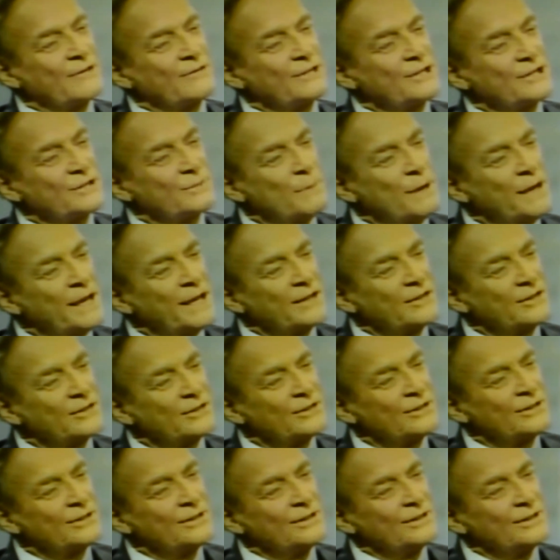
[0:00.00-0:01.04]
respects,
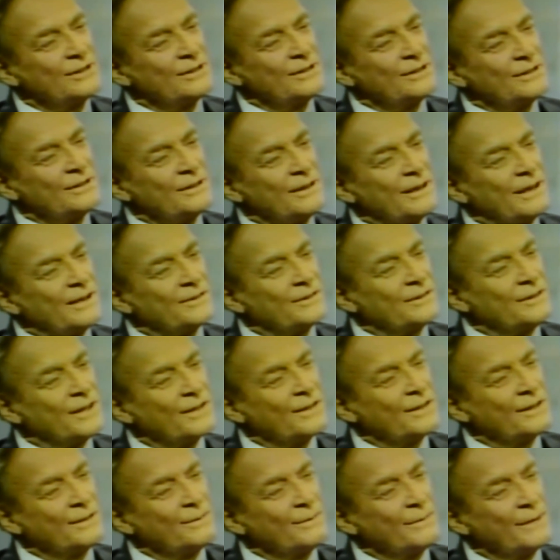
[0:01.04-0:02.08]
has
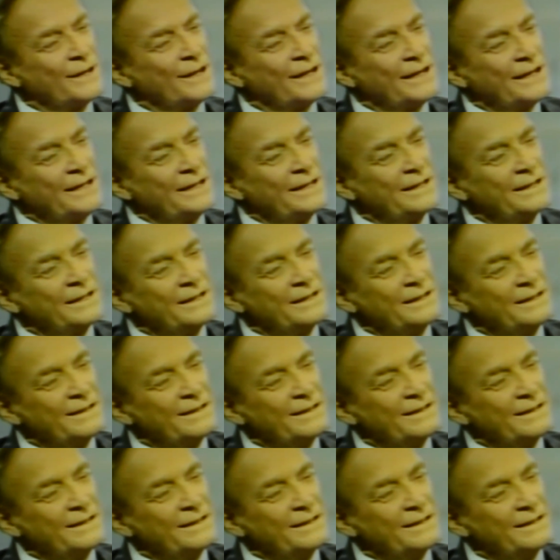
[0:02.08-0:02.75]
nothing behind it.